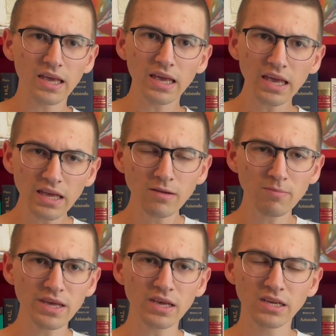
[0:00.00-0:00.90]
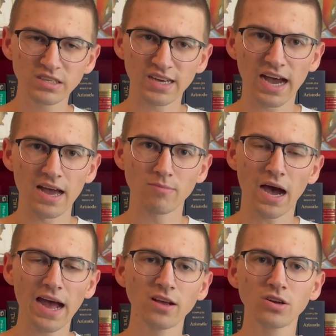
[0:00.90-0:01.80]
In Being and Time,
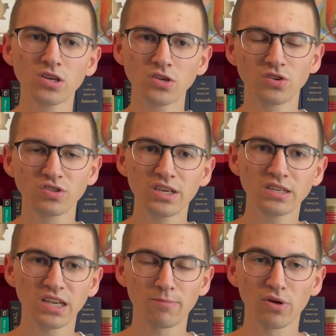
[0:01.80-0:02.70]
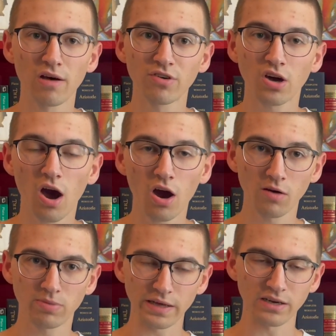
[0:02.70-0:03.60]
Heidegger uses the example of a car
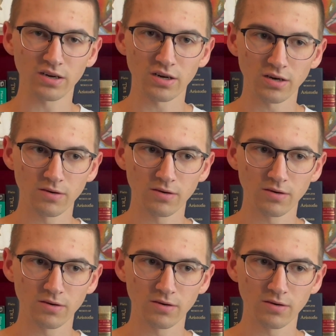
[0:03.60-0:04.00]
blinker.